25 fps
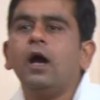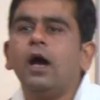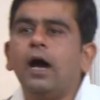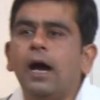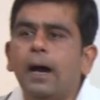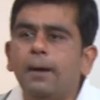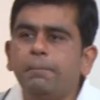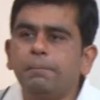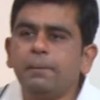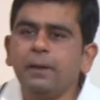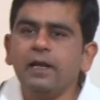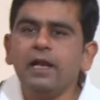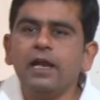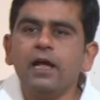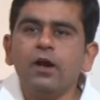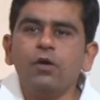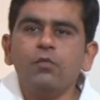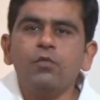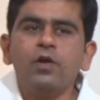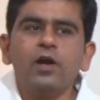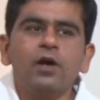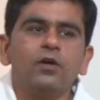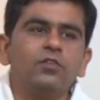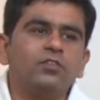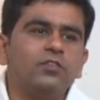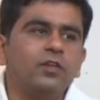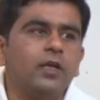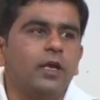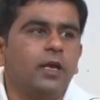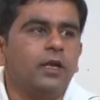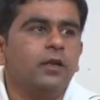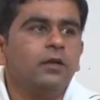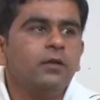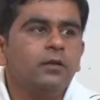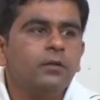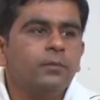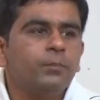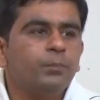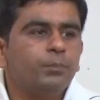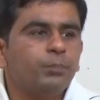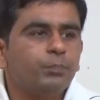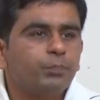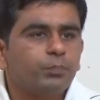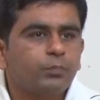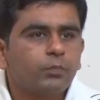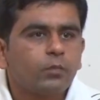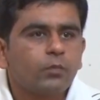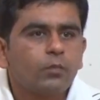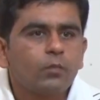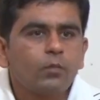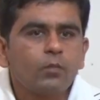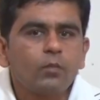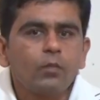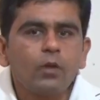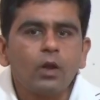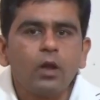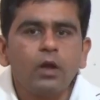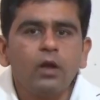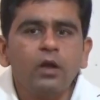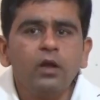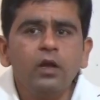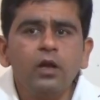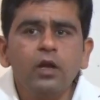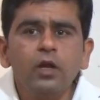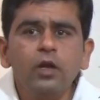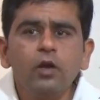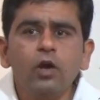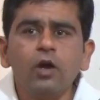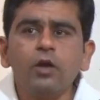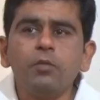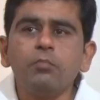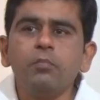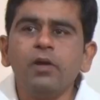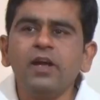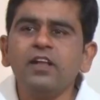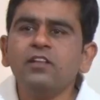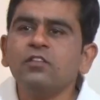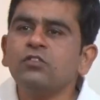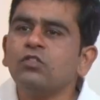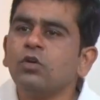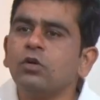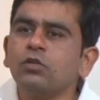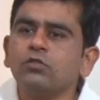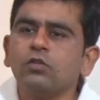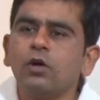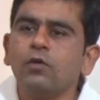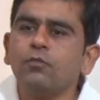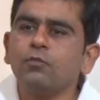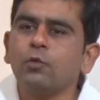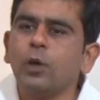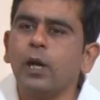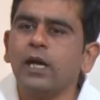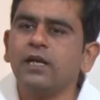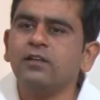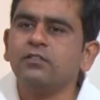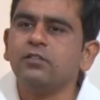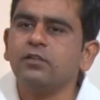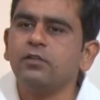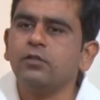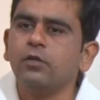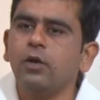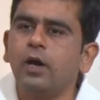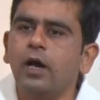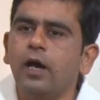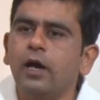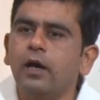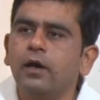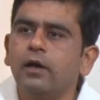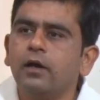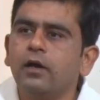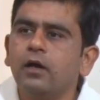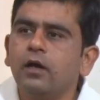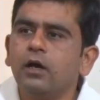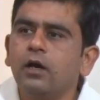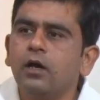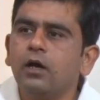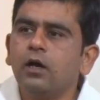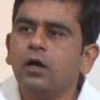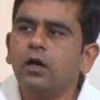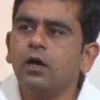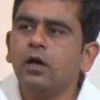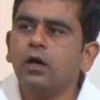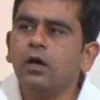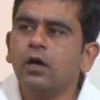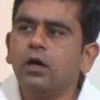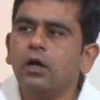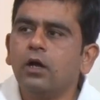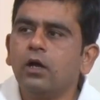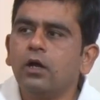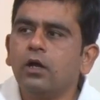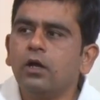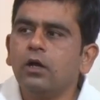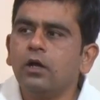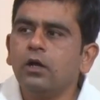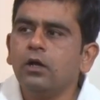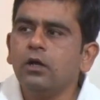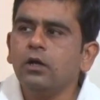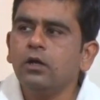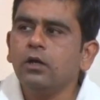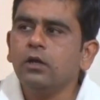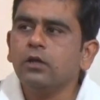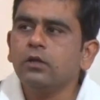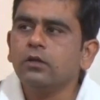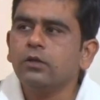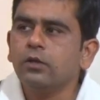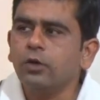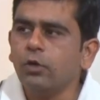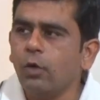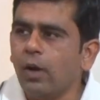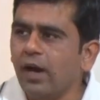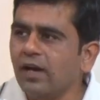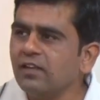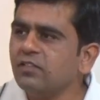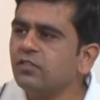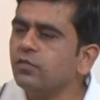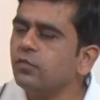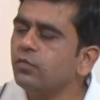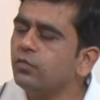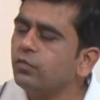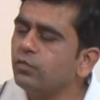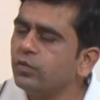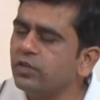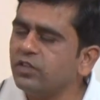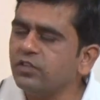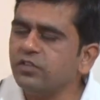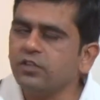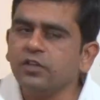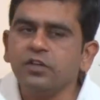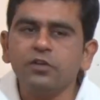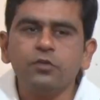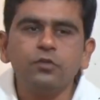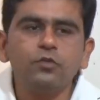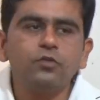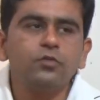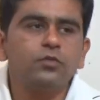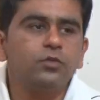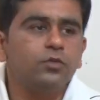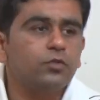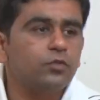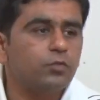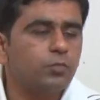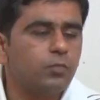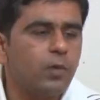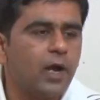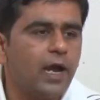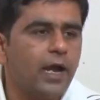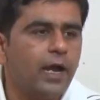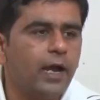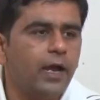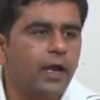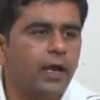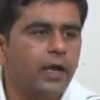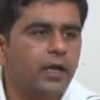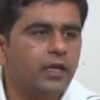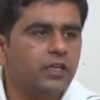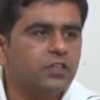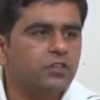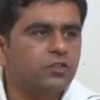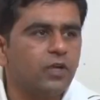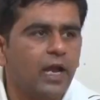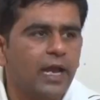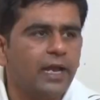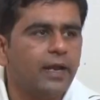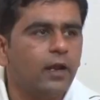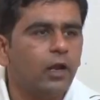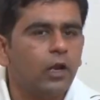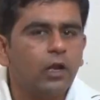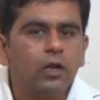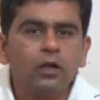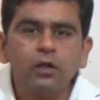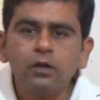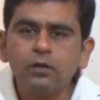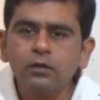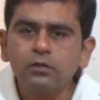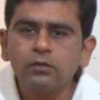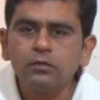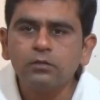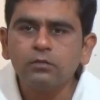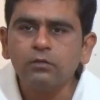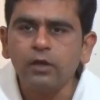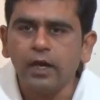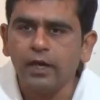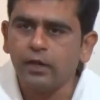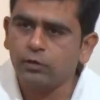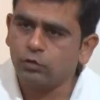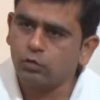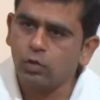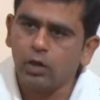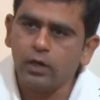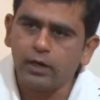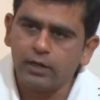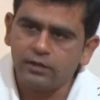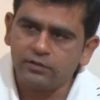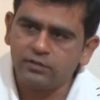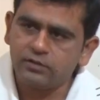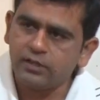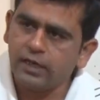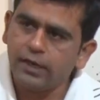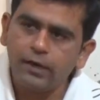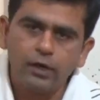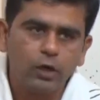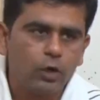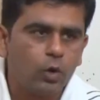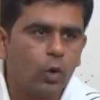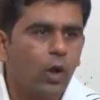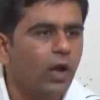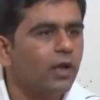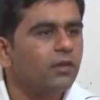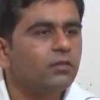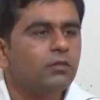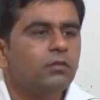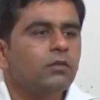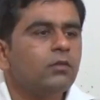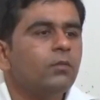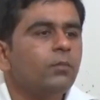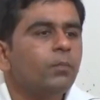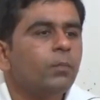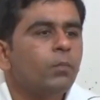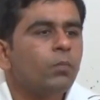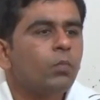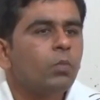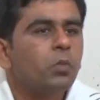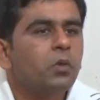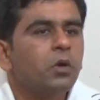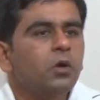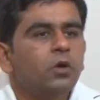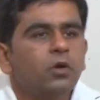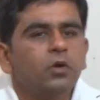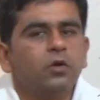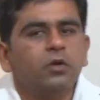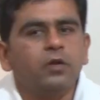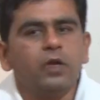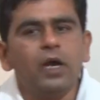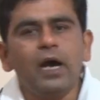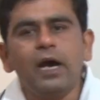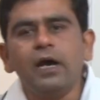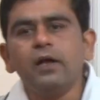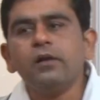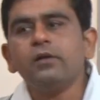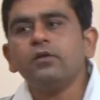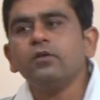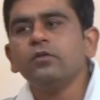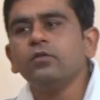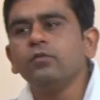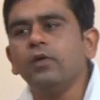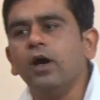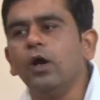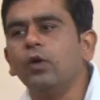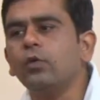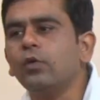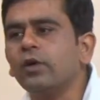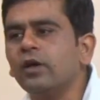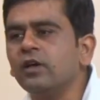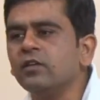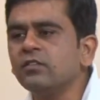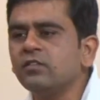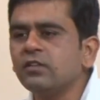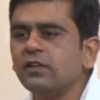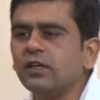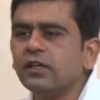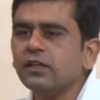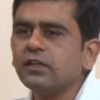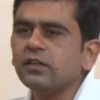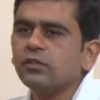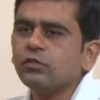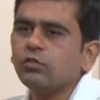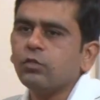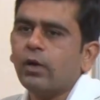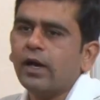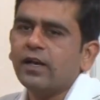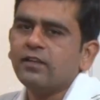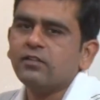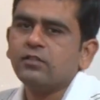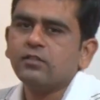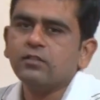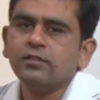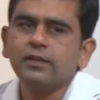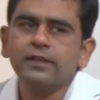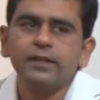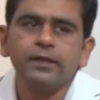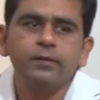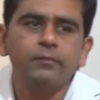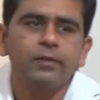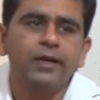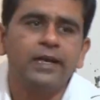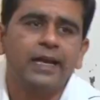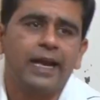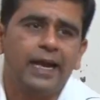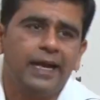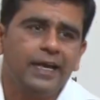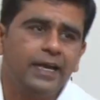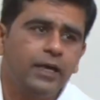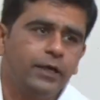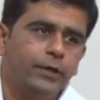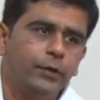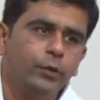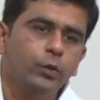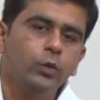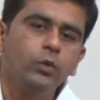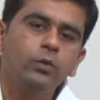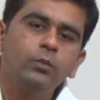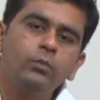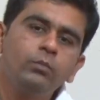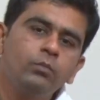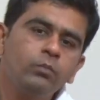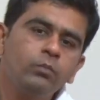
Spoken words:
up till now we have seen your main source of noise is the noise which is introduced by channel, that is called as channel noise. Here we have to consider this noise is nothing but additive